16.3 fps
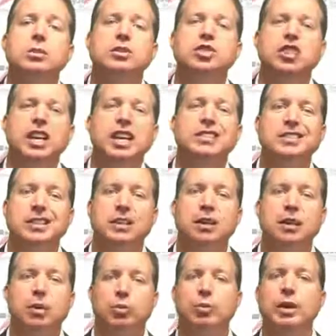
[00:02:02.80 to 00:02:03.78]
changing
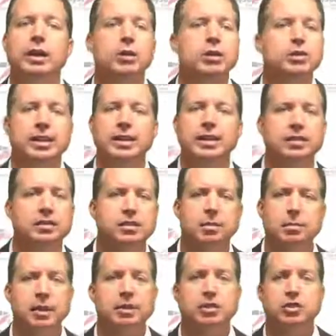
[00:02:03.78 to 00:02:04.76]
careers into
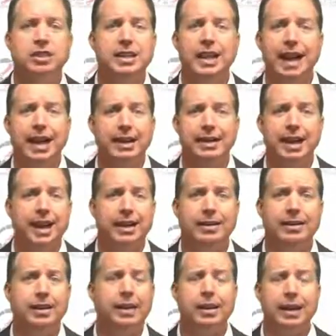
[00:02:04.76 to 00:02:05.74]
something she hadn't had
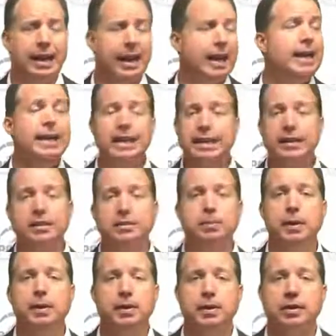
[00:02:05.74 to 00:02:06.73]
any
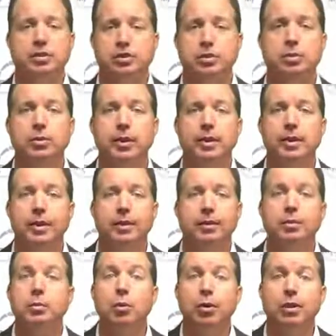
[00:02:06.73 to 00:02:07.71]
experience doing in
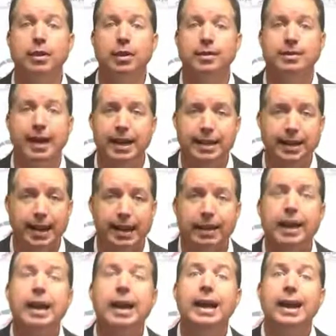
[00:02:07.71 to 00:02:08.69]
more than a decade.
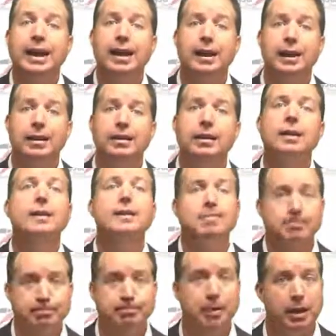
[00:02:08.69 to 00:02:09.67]
And
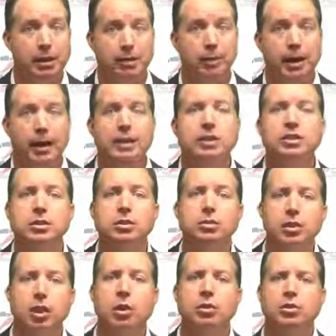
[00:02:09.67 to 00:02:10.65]
by the way, she was
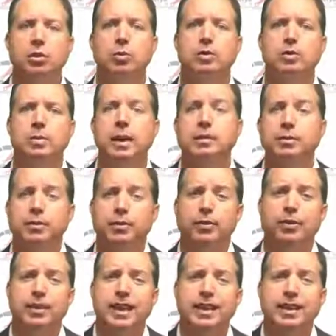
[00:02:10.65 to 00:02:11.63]
also responsible
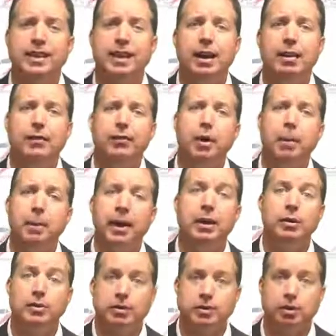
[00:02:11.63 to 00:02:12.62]
for taking care of her
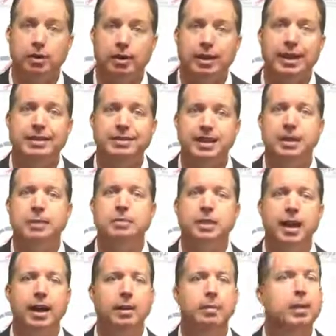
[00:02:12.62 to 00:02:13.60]
parents during that same
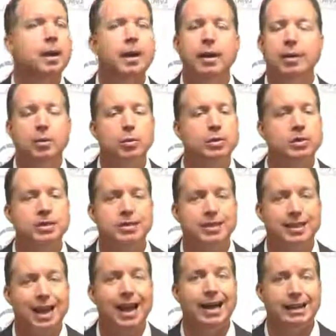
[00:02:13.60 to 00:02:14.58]
time, which is
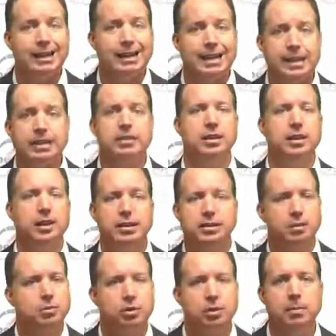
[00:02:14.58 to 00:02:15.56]
not easy, as
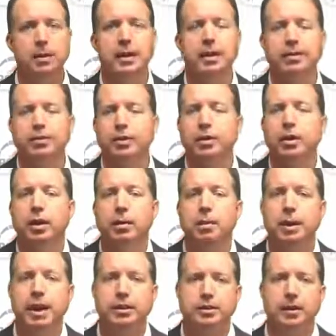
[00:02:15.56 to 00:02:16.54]
I'm sure many of you can
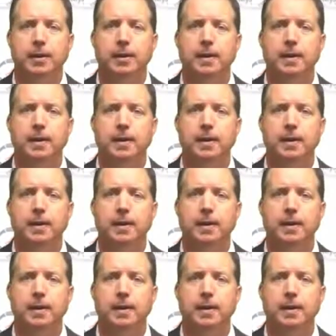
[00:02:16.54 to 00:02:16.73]
imagine.